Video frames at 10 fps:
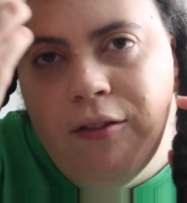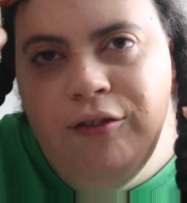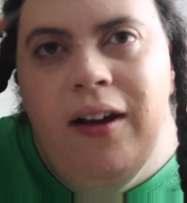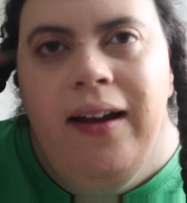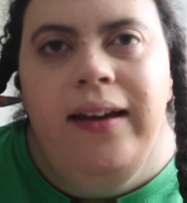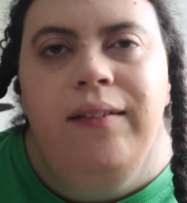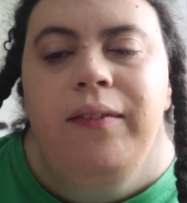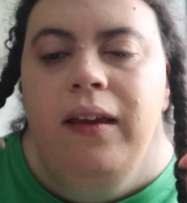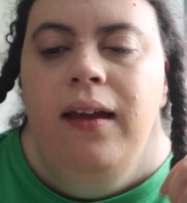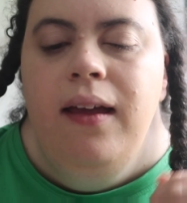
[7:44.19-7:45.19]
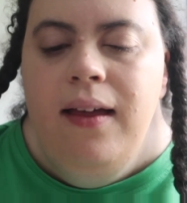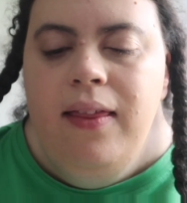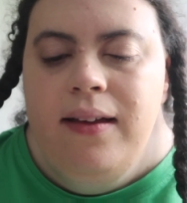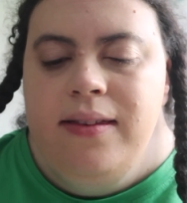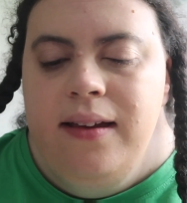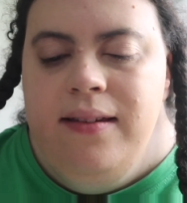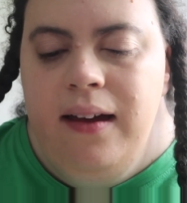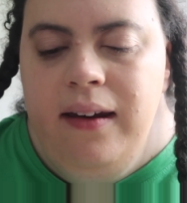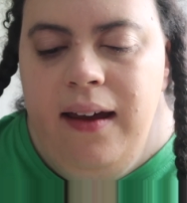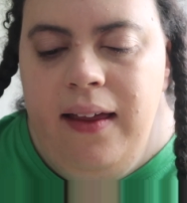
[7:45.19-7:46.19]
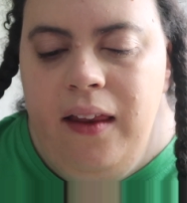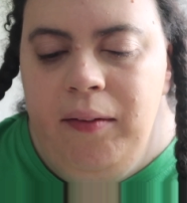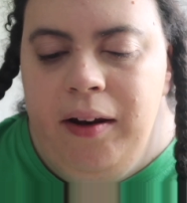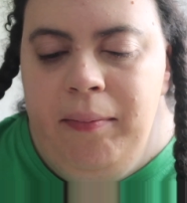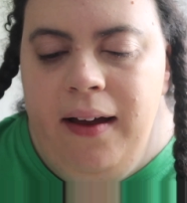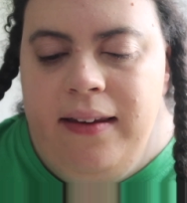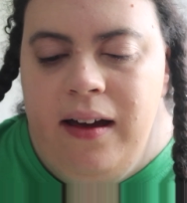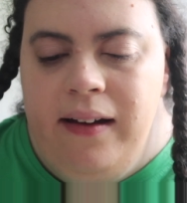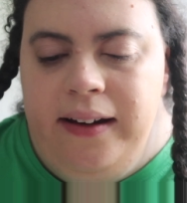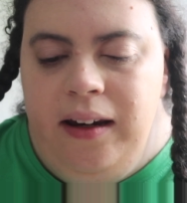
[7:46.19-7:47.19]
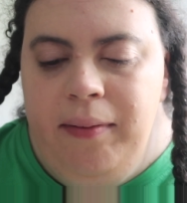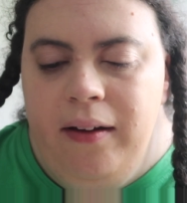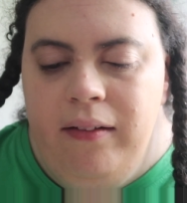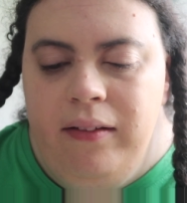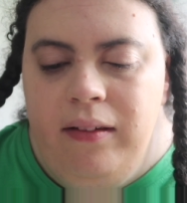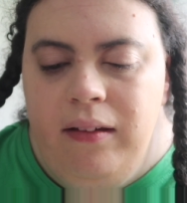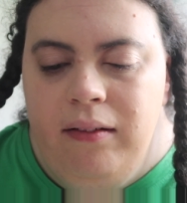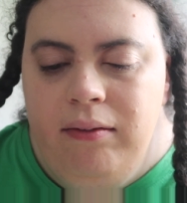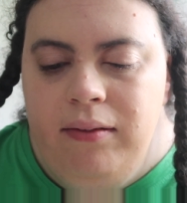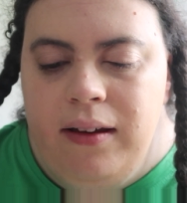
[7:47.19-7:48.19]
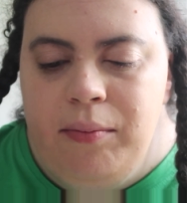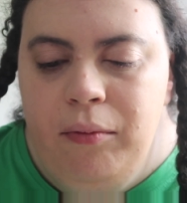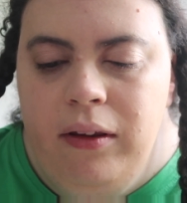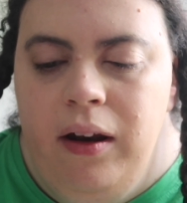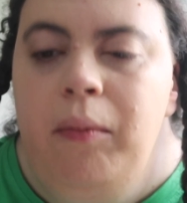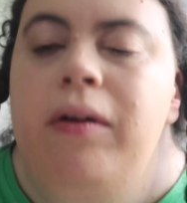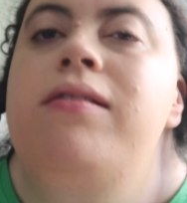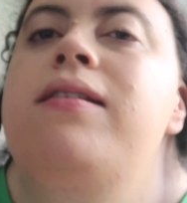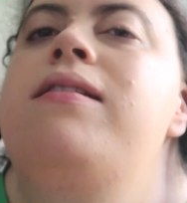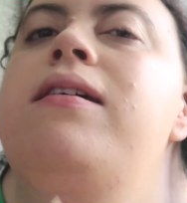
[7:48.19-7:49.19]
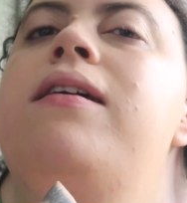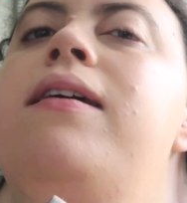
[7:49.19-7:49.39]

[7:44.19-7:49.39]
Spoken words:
Right, that's that done. And then I'm going to put a tiny bit on. Oh, that's more than I wanted.